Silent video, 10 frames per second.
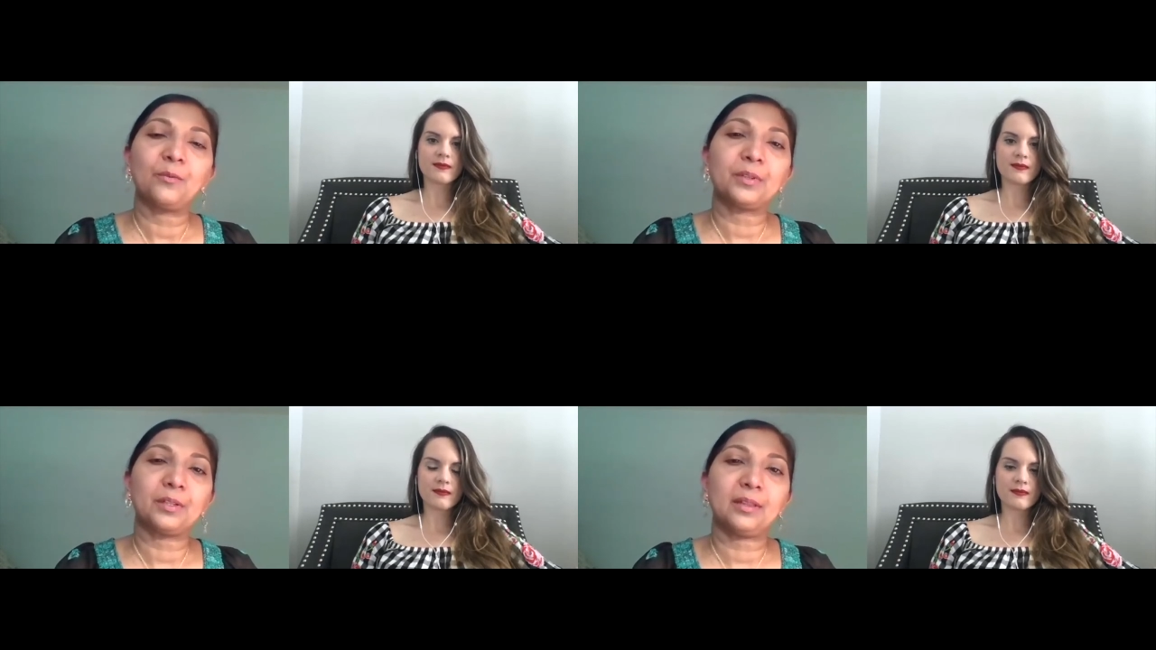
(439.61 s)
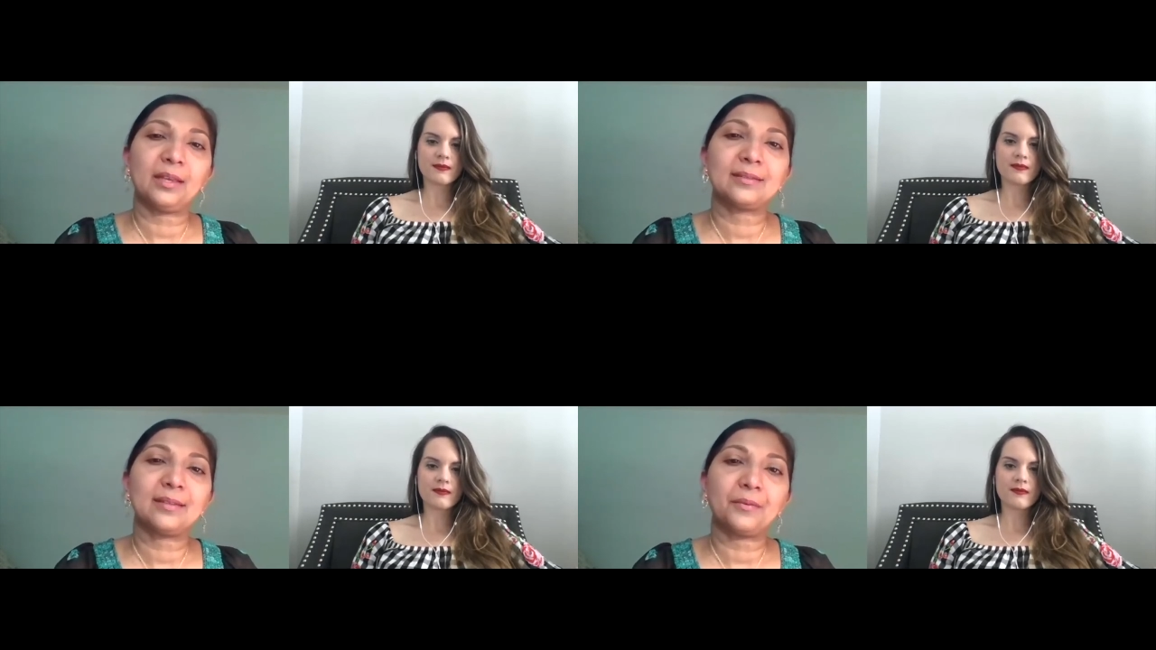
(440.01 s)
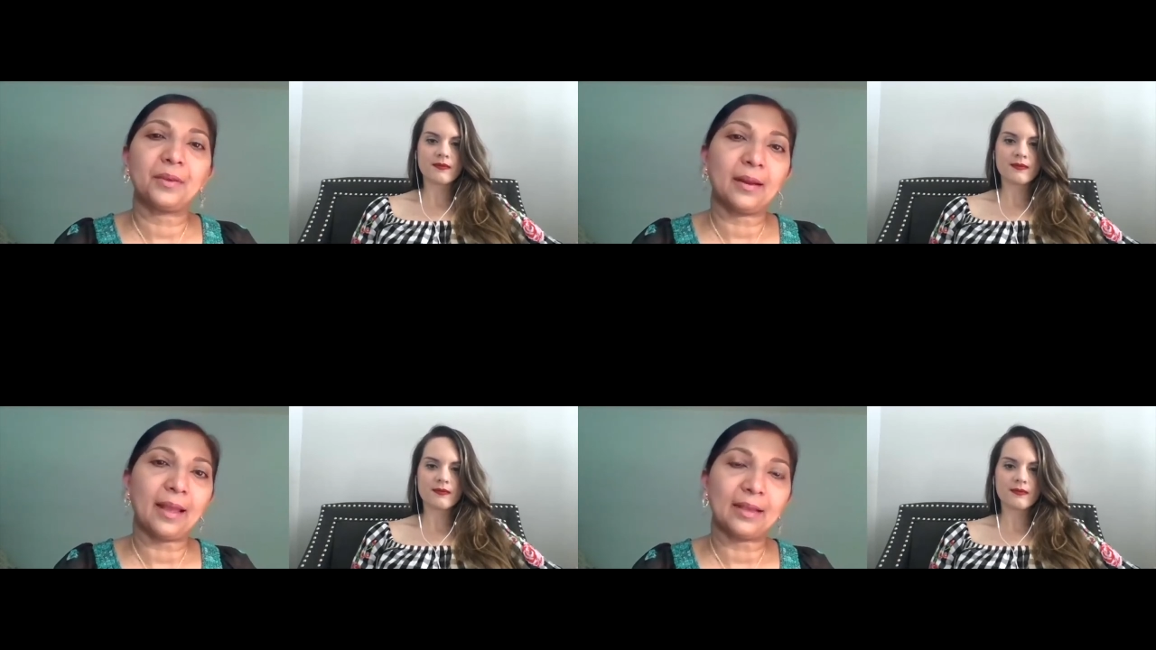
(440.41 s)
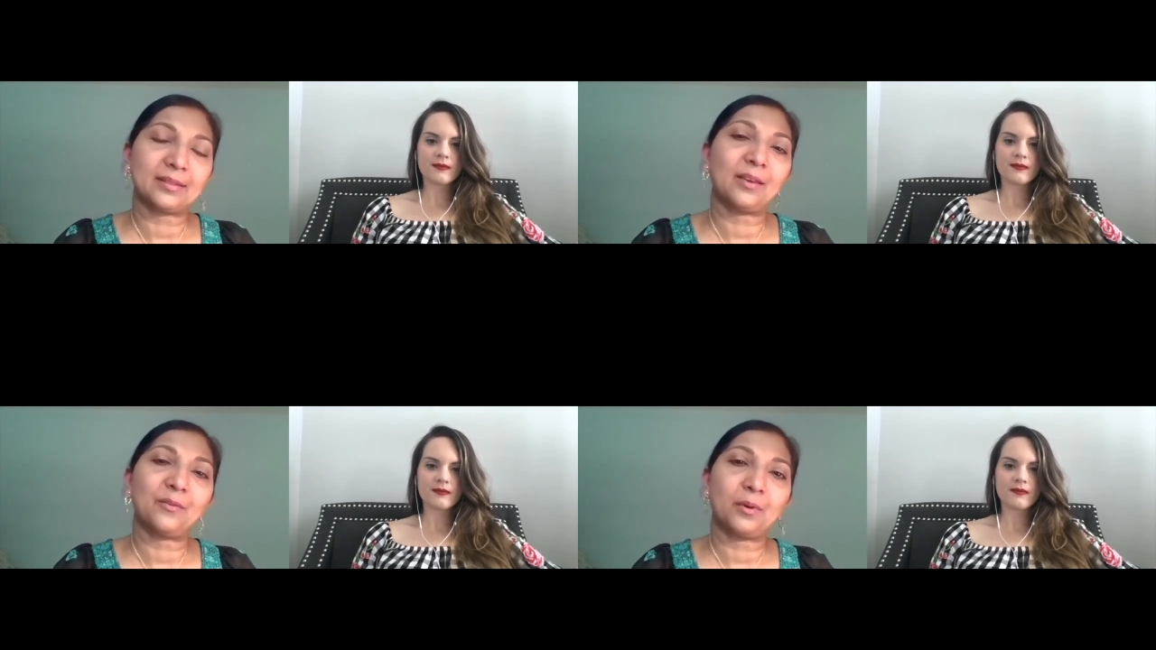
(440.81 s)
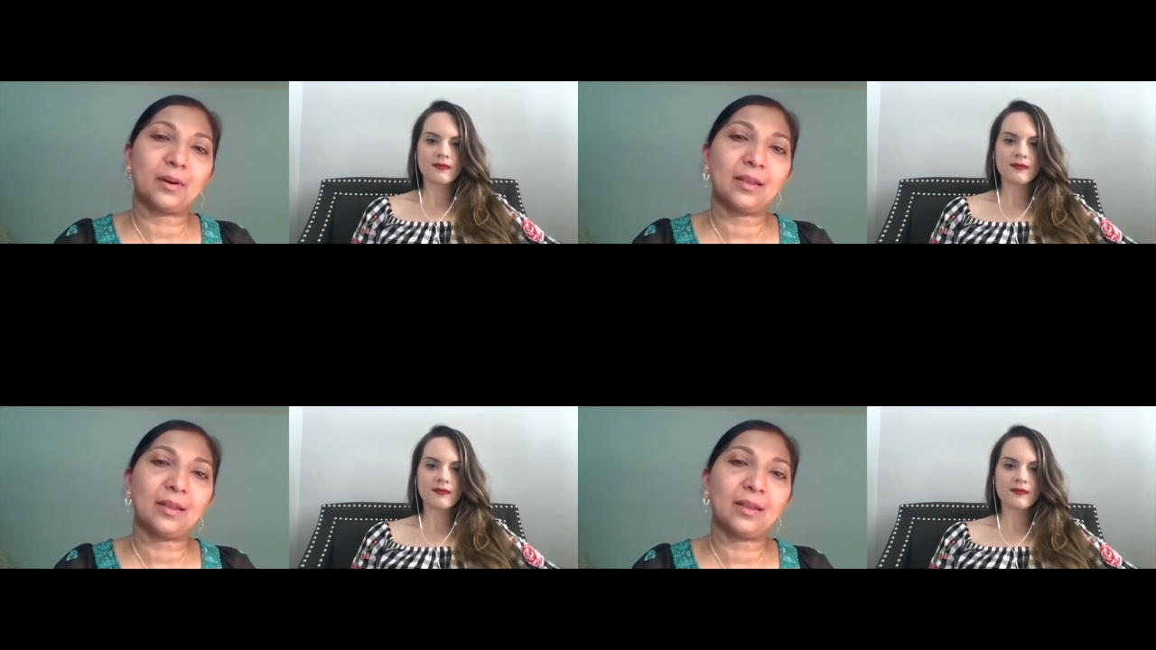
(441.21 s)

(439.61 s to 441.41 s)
Speaker 1: for the things that we are asking for.